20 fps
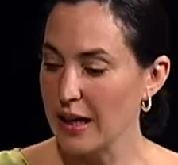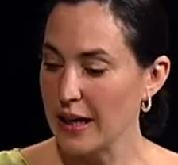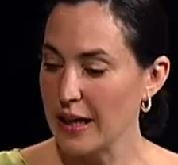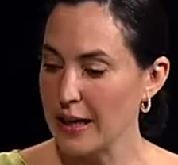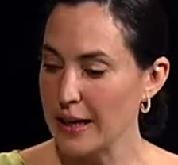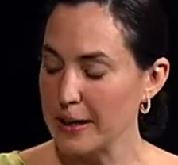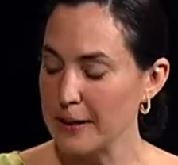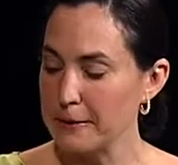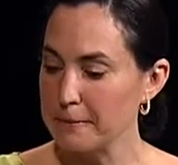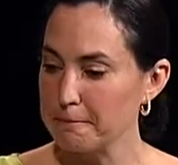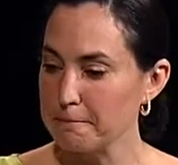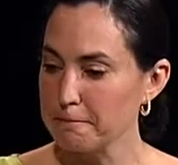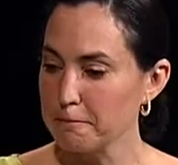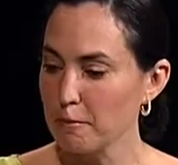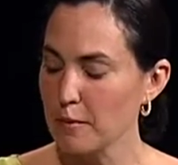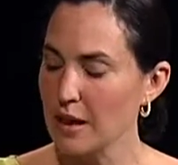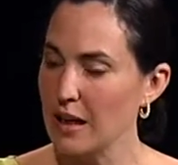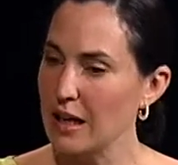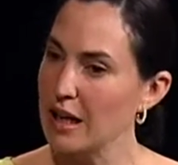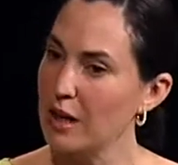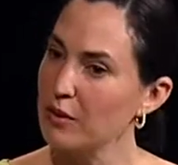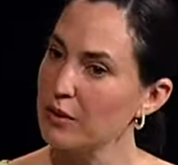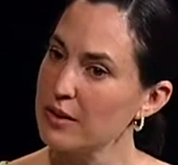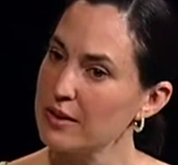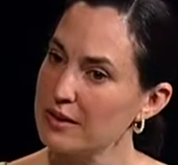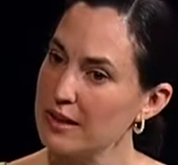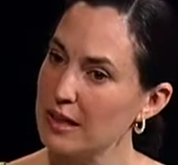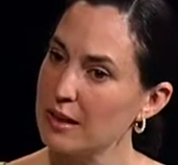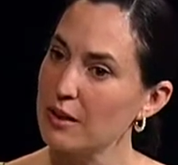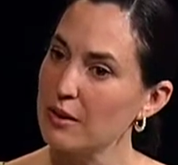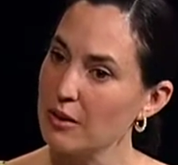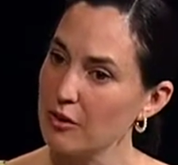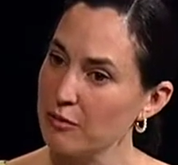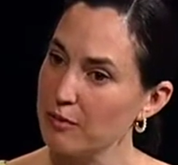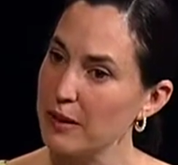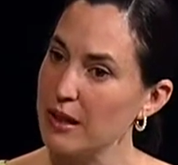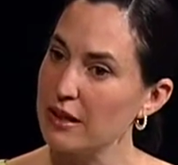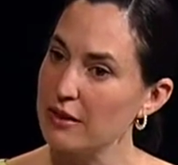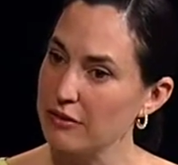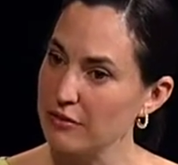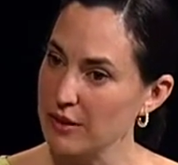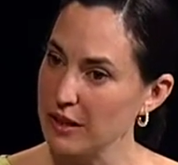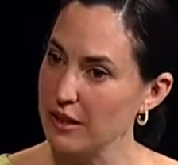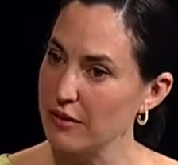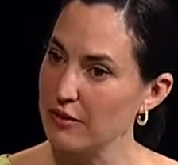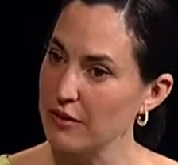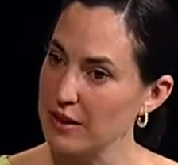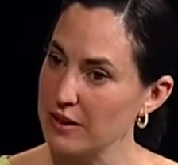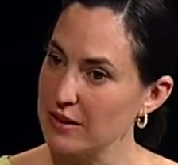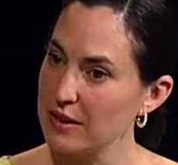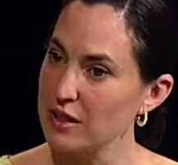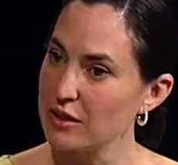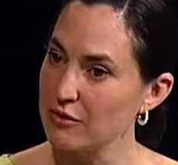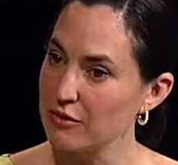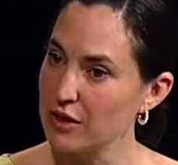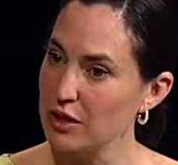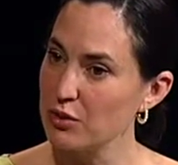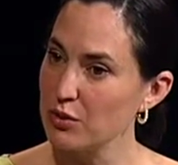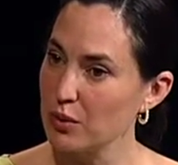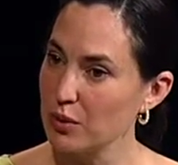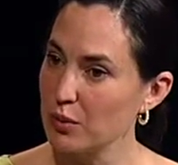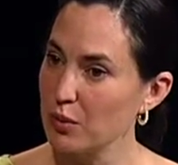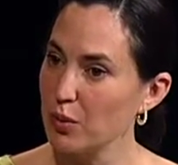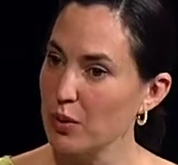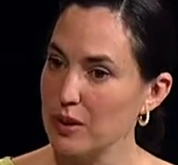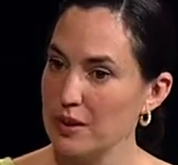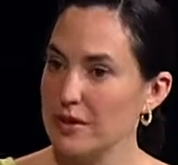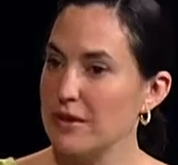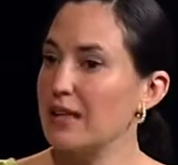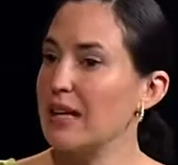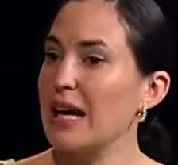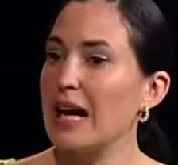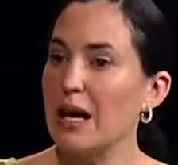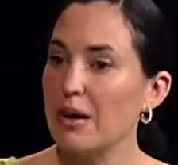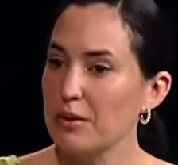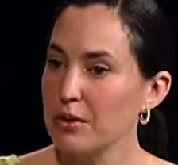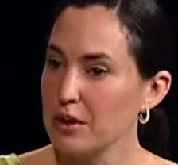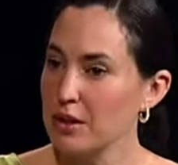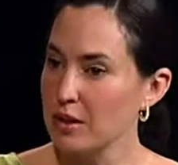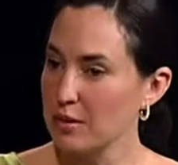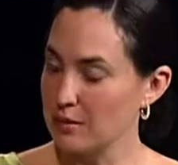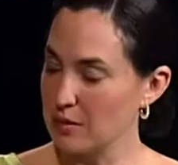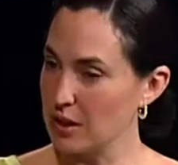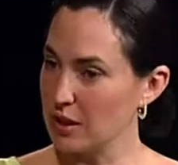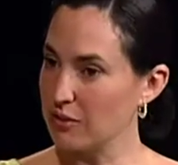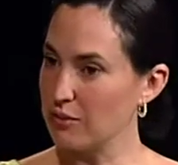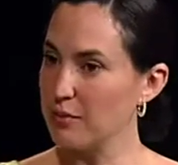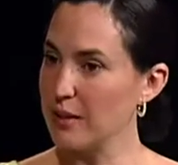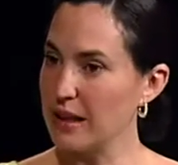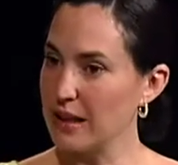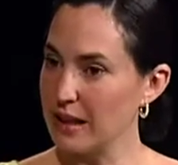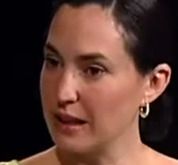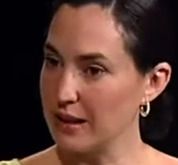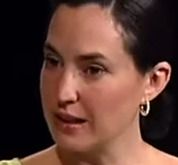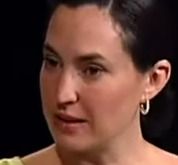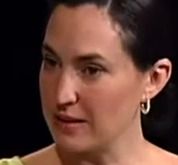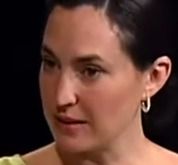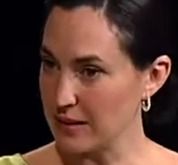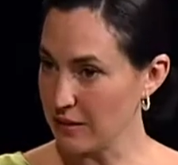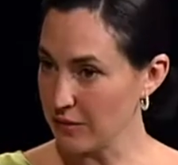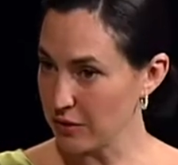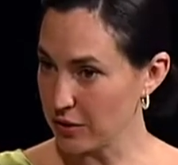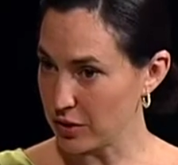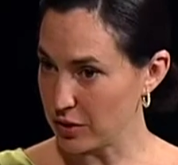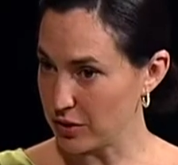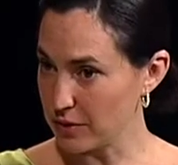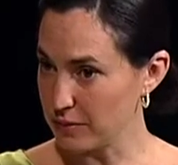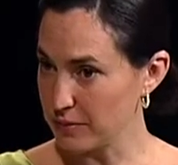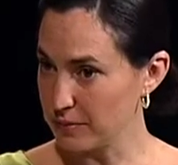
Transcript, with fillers: How is that of benefit of this individual? What's the outcome of making this effort?